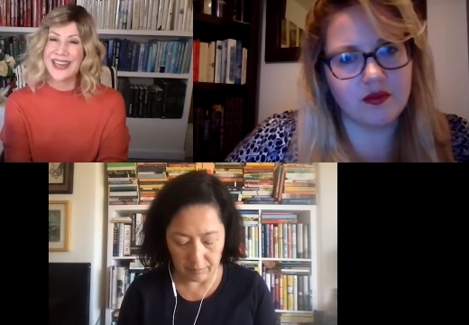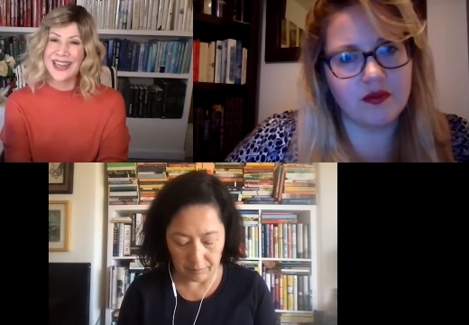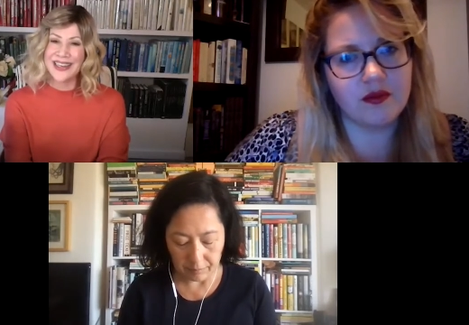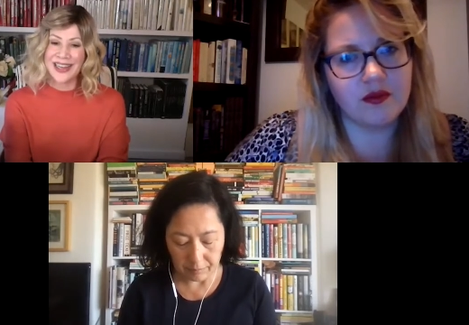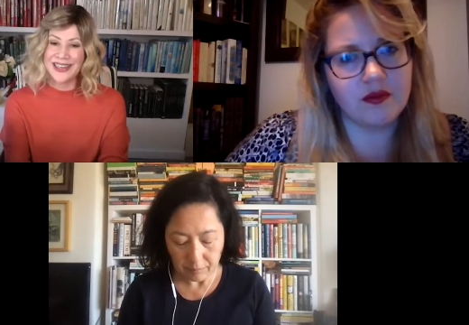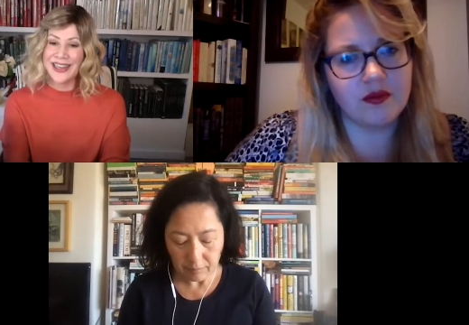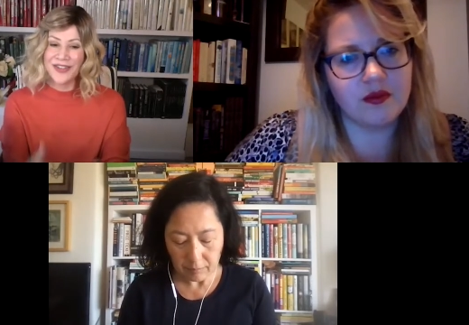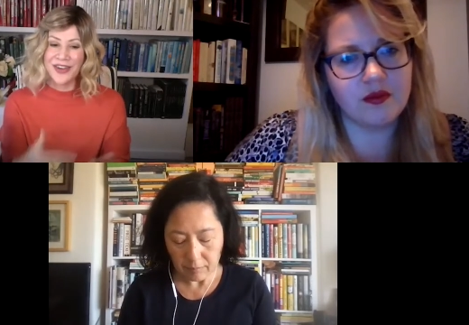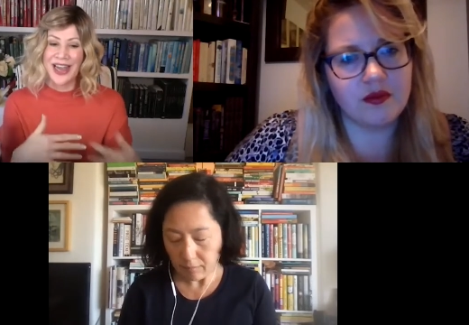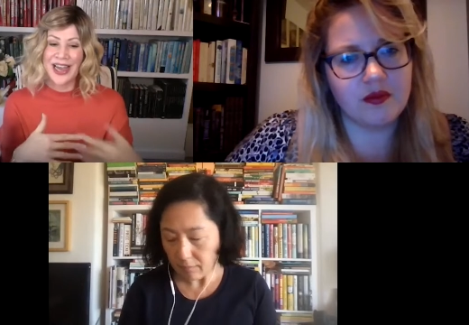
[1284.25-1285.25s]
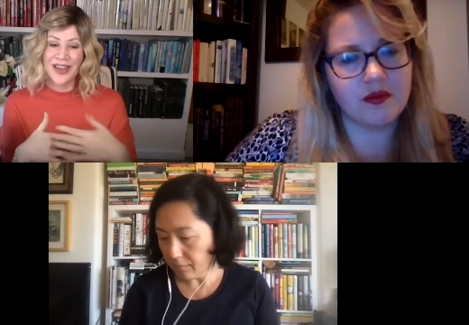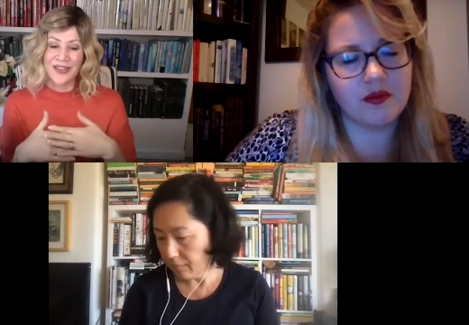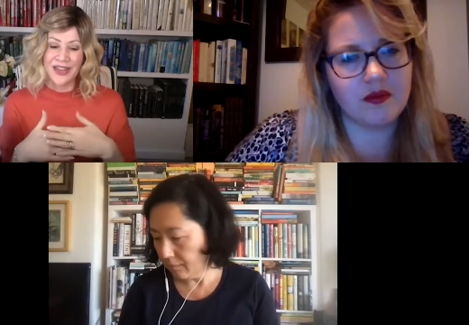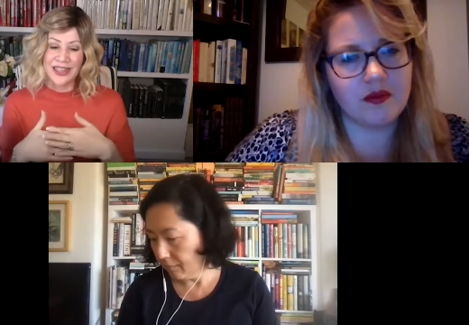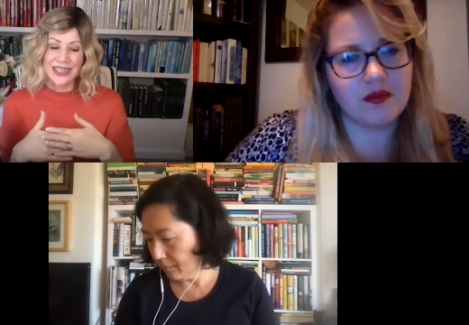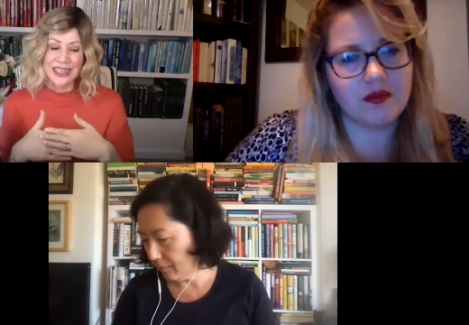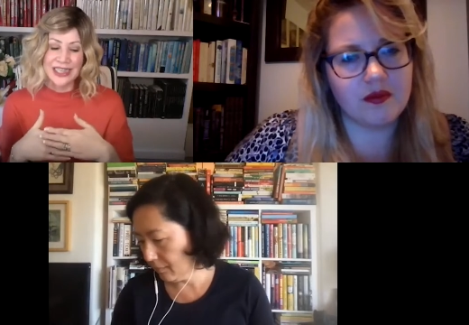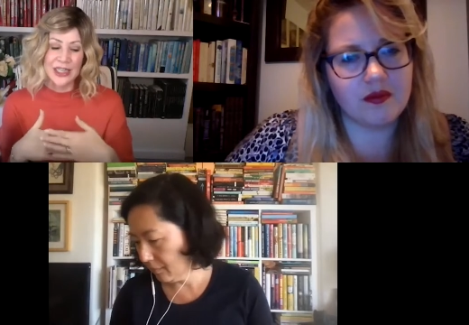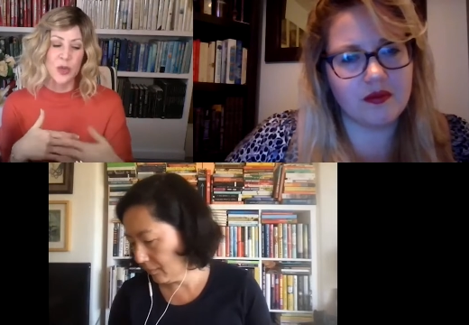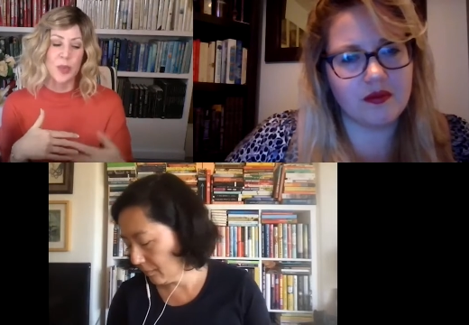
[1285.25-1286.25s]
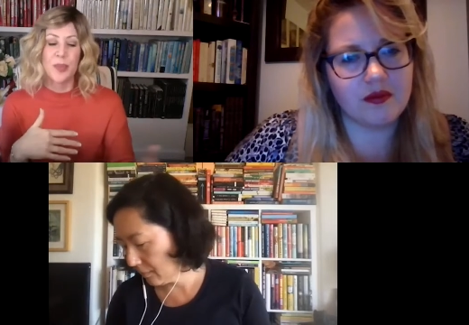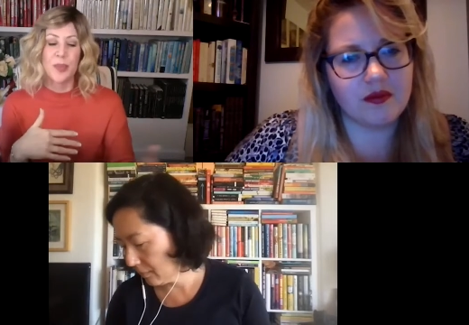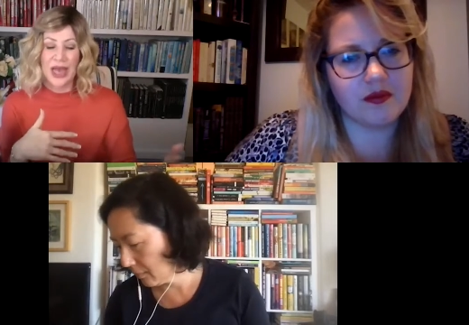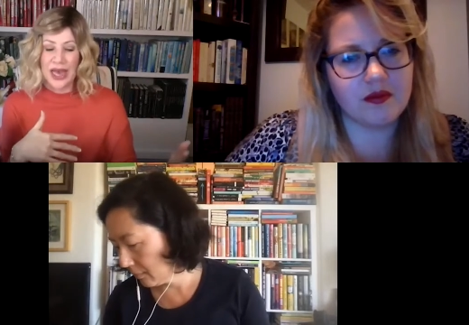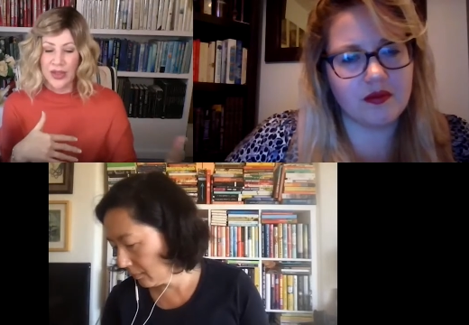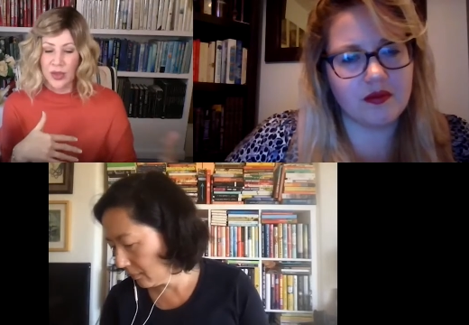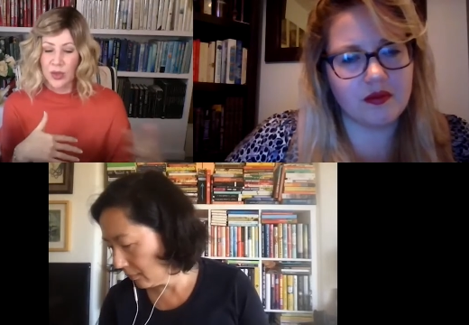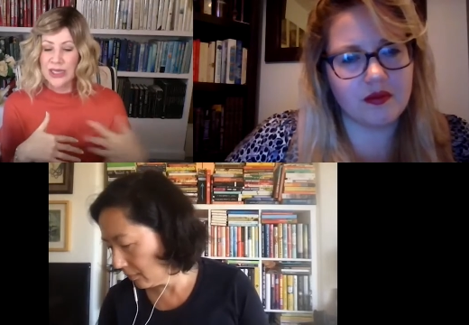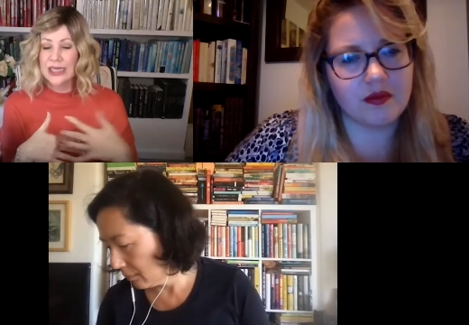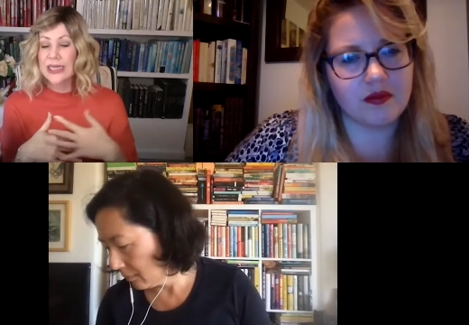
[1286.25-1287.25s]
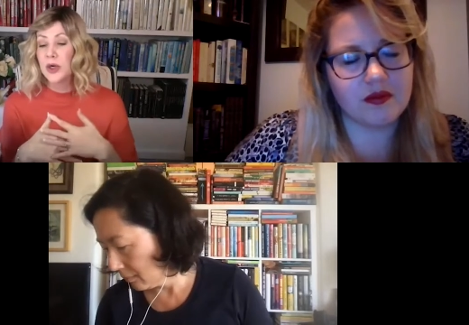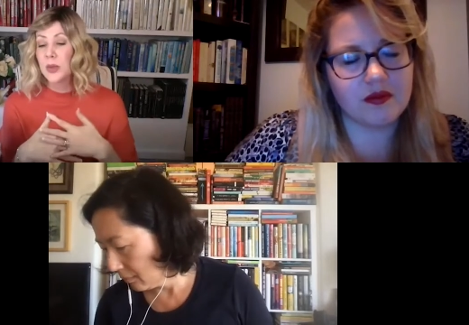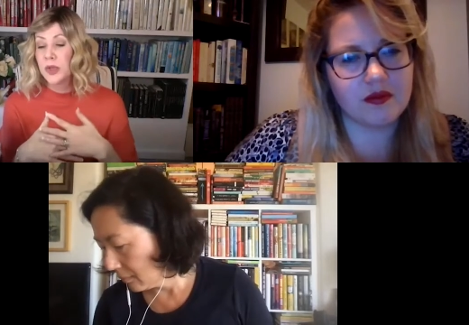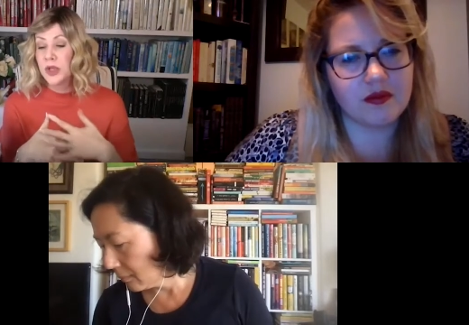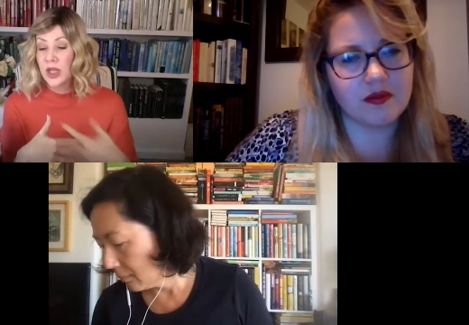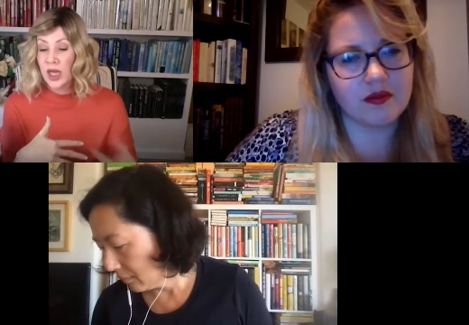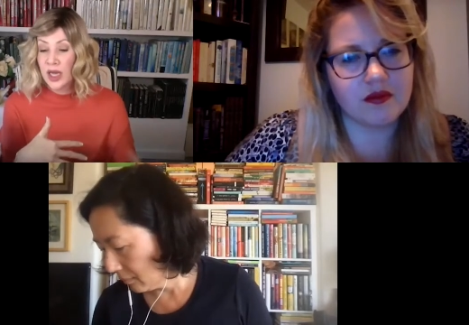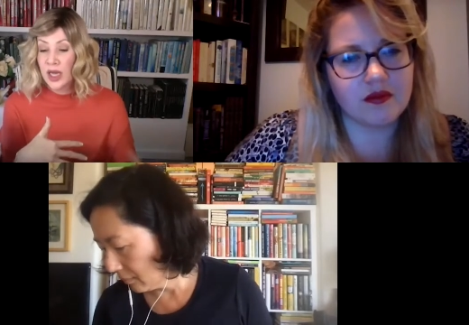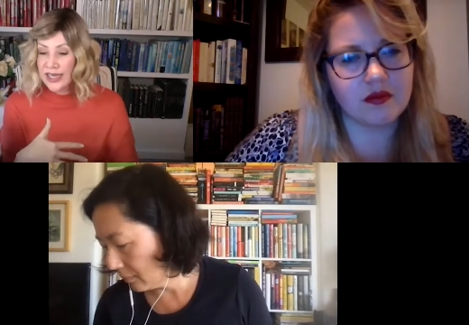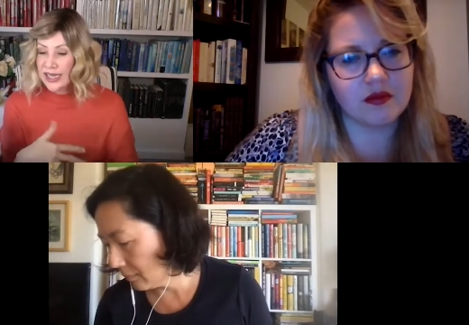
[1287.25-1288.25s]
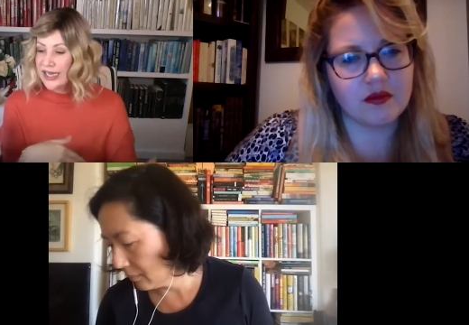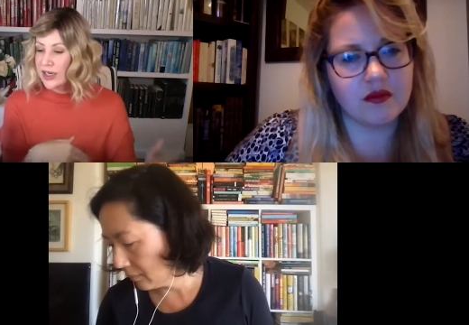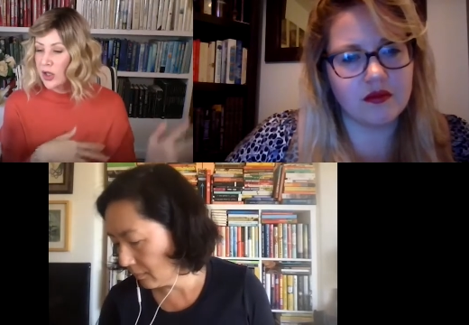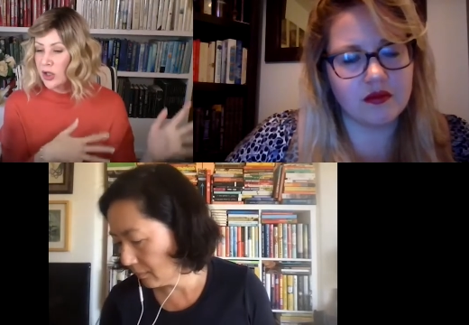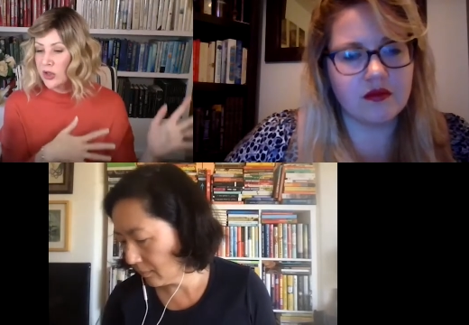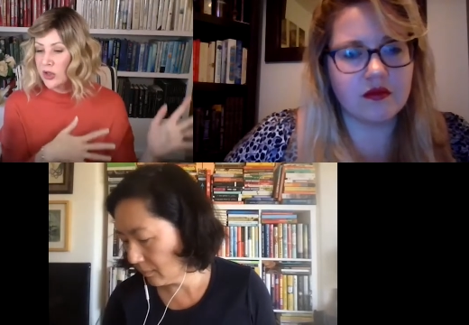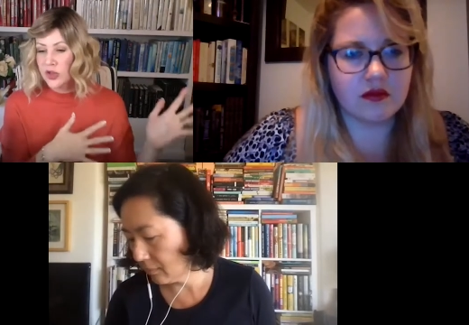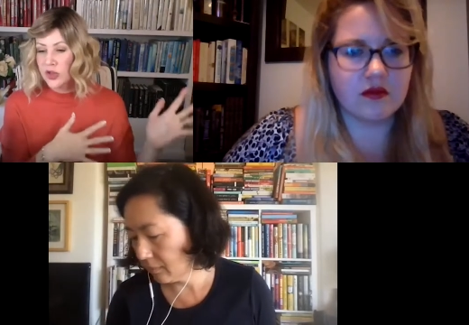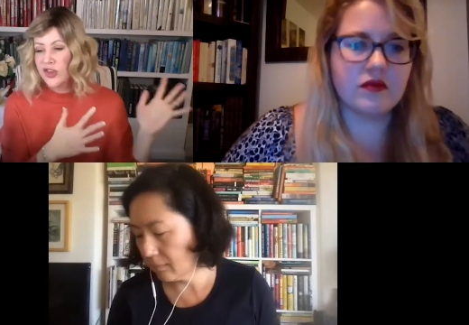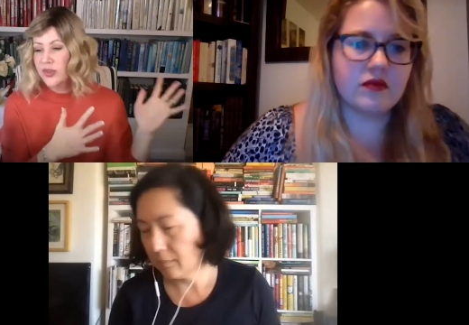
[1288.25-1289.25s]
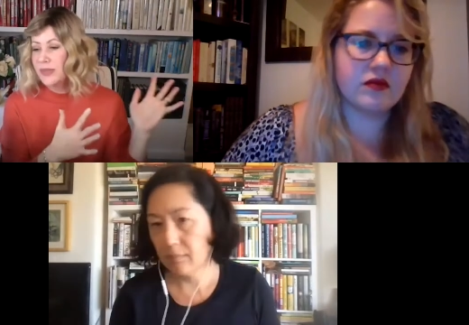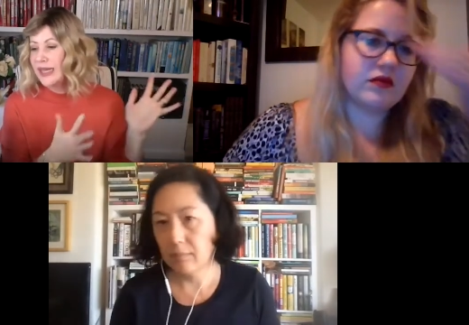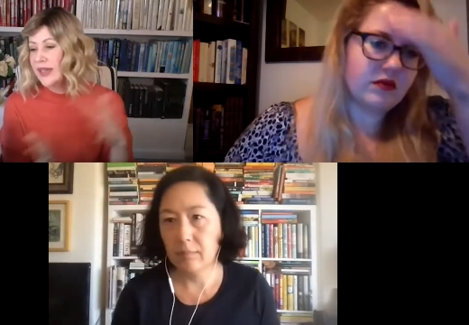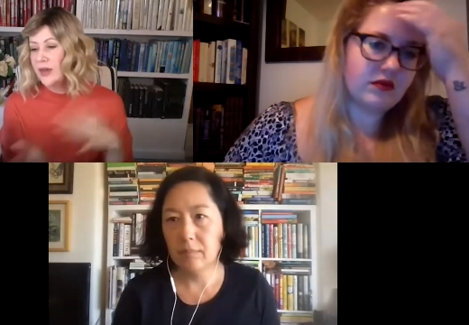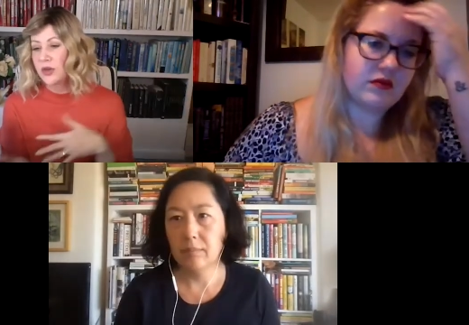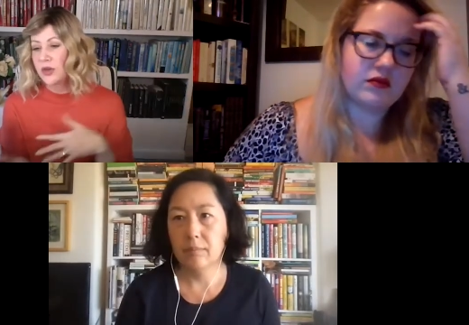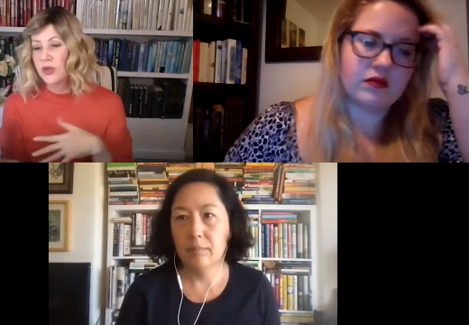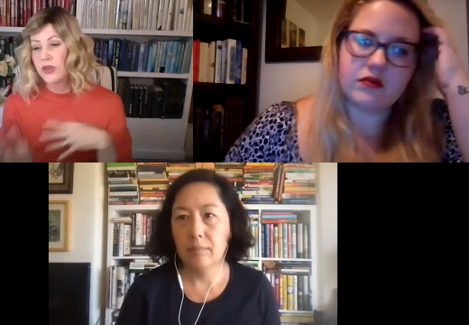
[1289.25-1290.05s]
Speaker 1: I never have a clear path or a clear plot it all it just meanders there's